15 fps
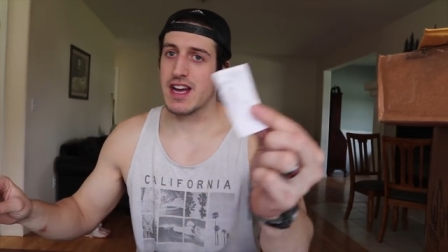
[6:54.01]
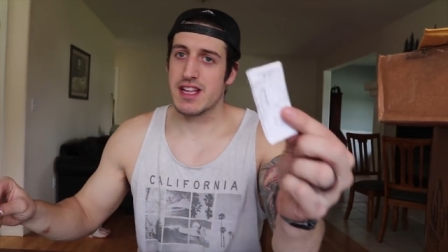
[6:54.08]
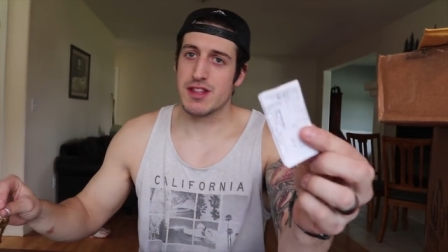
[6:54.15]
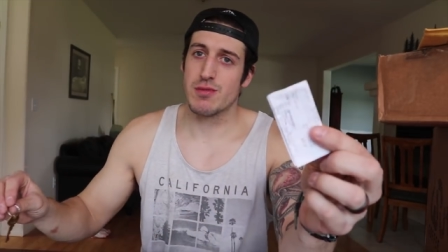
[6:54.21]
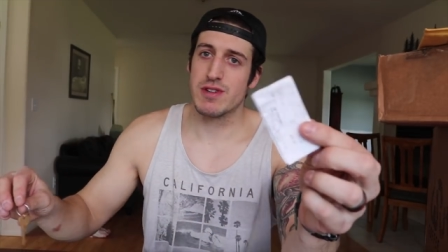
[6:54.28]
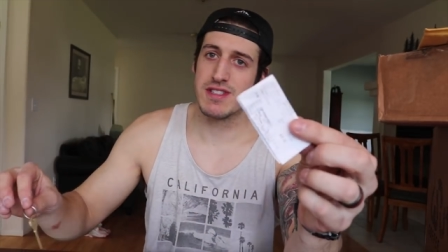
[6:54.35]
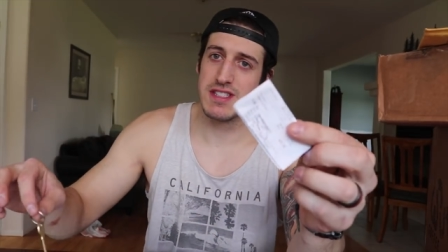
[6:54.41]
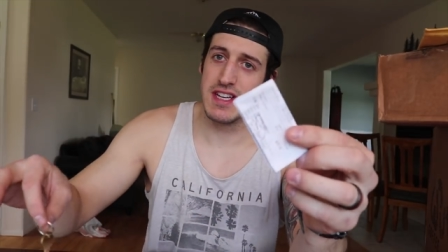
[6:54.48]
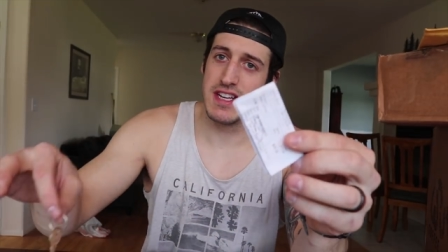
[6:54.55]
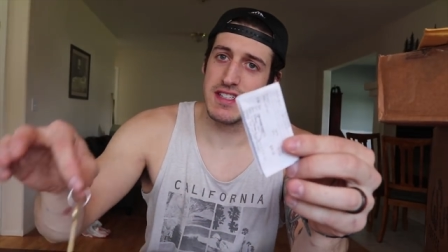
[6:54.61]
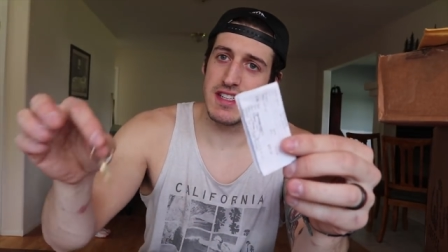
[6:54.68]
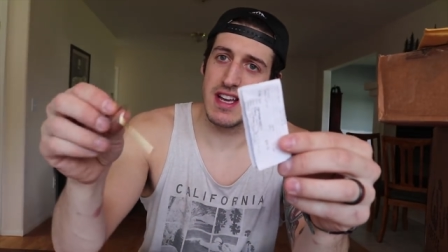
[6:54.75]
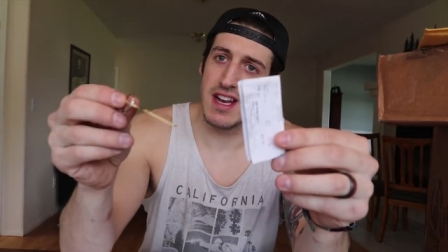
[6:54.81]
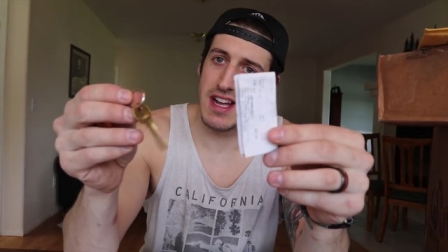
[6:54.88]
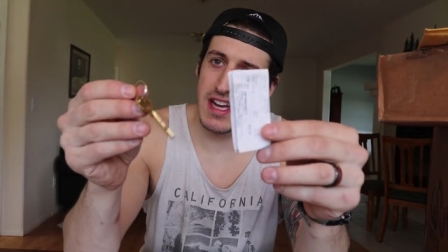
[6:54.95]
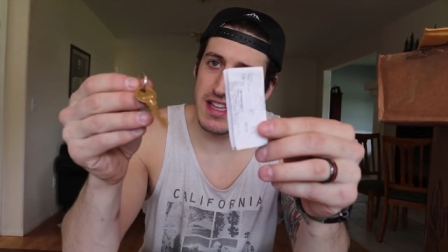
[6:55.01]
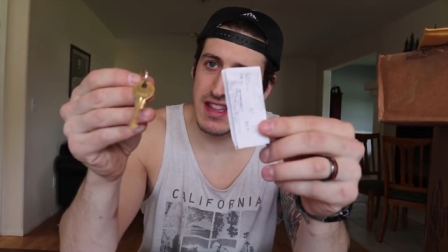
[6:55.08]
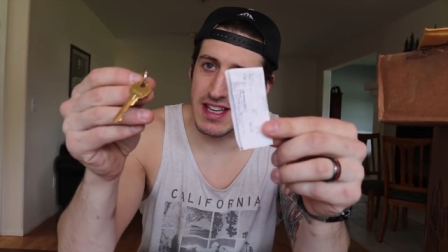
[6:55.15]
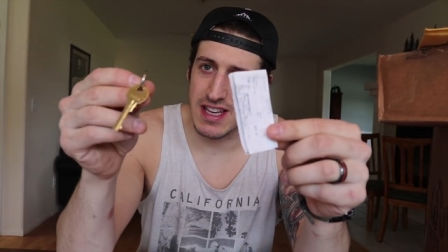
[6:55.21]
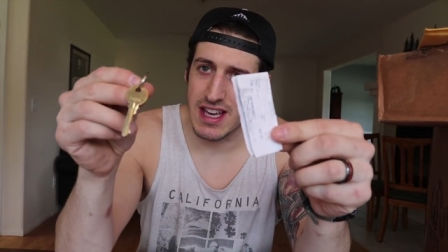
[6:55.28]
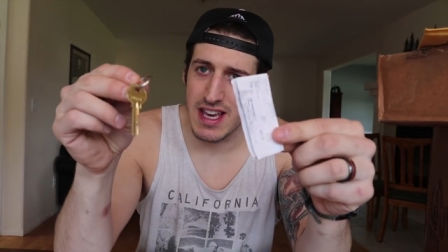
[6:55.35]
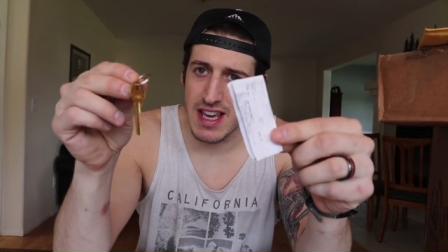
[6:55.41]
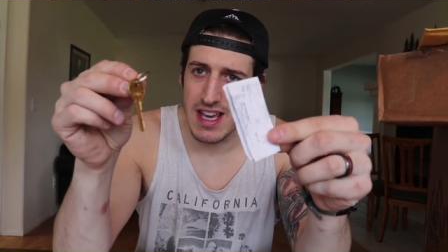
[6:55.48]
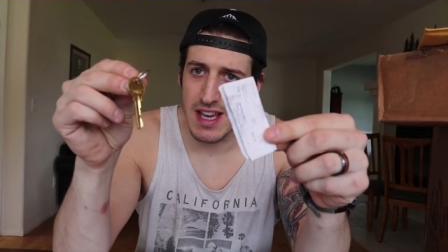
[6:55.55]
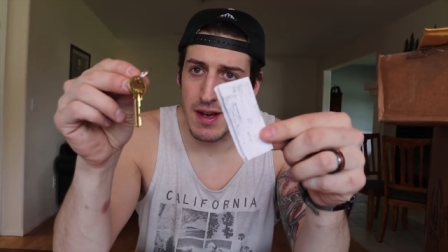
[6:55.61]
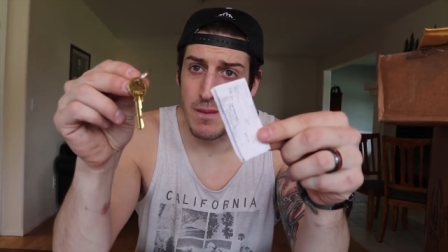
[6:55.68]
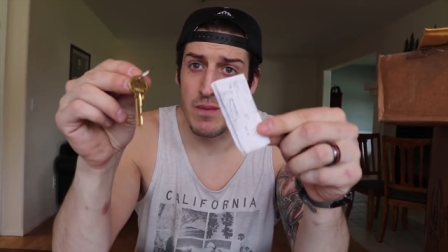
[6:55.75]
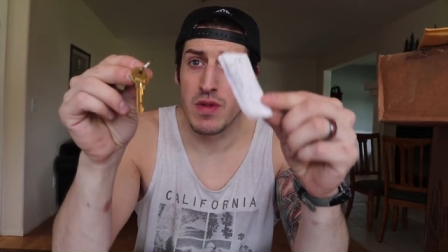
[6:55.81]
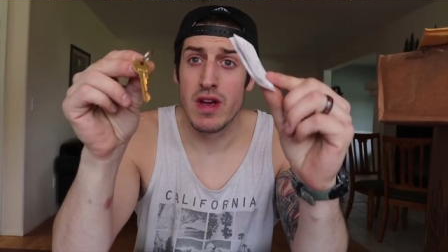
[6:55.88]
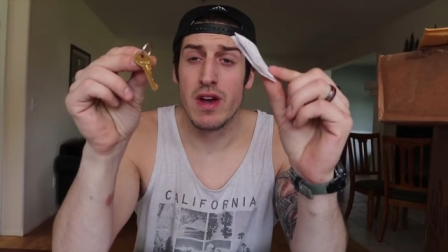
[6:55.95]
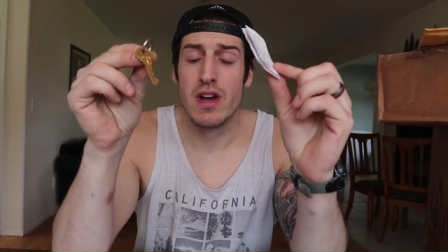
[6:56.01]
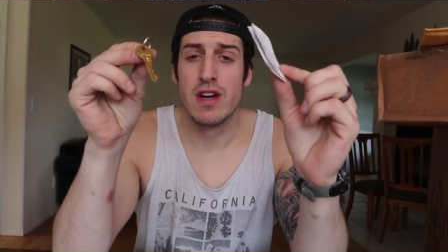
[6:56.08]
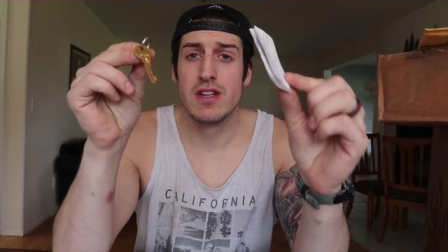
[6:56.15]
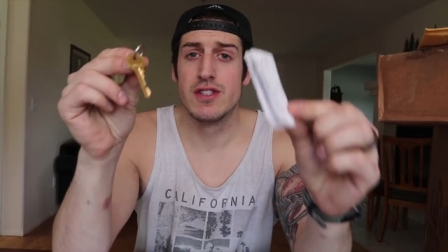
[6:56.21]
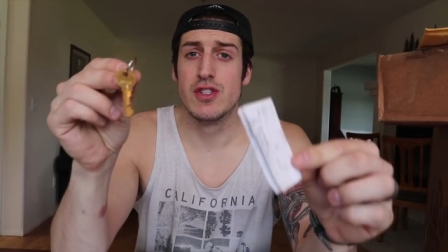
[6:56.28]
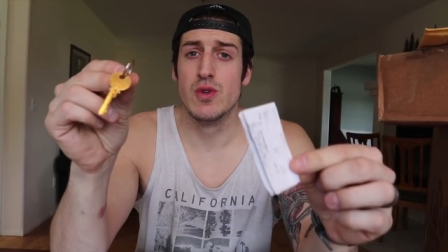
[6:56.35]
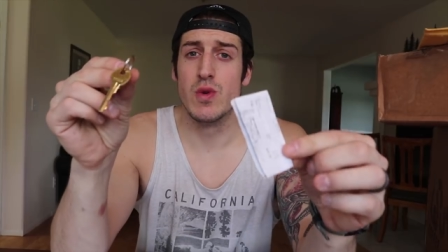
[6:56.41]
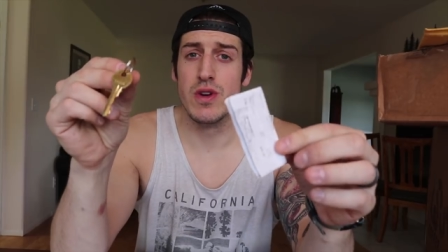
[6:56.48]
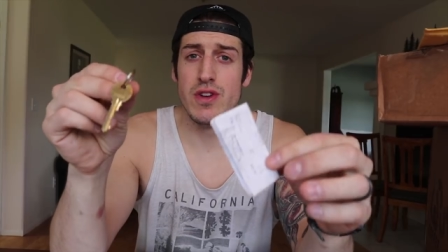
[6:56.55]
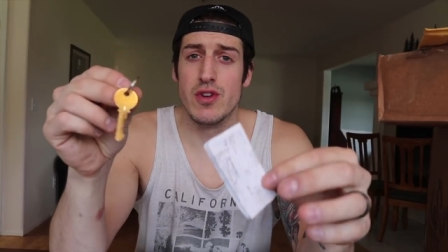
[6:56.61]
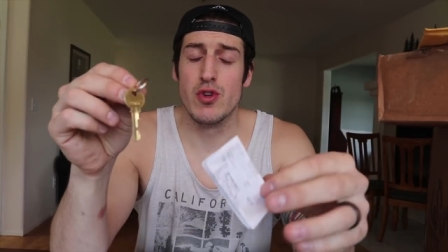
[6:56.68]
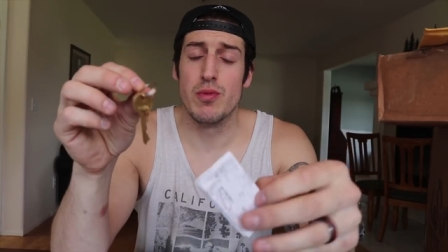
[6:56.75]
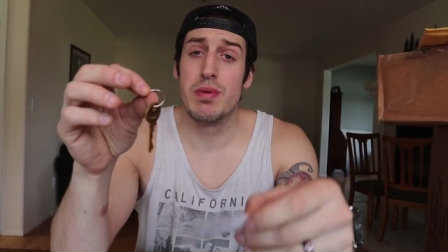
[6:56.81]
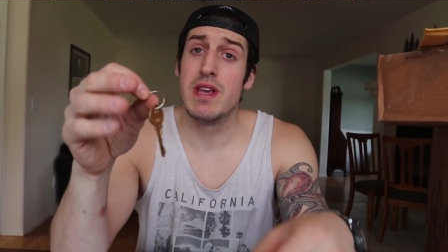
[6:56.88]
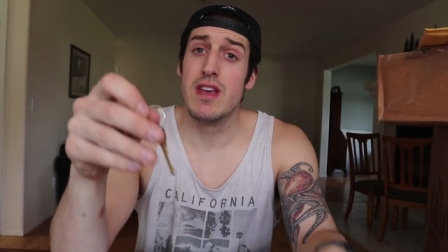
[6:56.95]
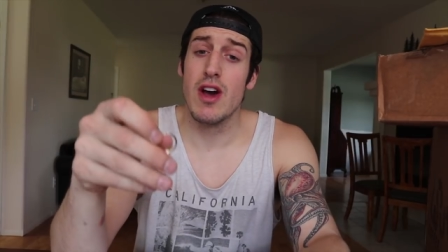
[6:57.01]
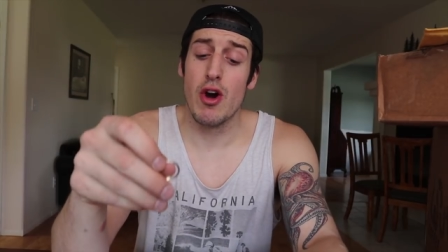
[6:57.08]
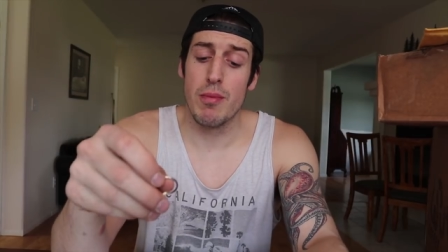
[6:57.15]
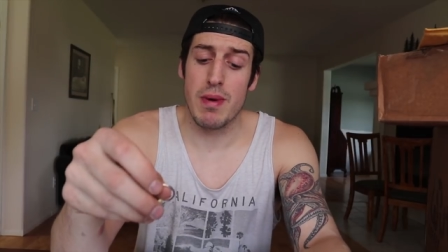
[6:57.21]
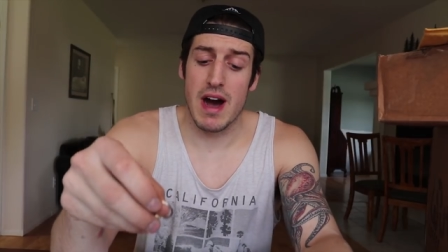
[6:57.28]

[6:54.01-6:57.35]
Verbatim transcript: the receipt and I got the key to a new P.O.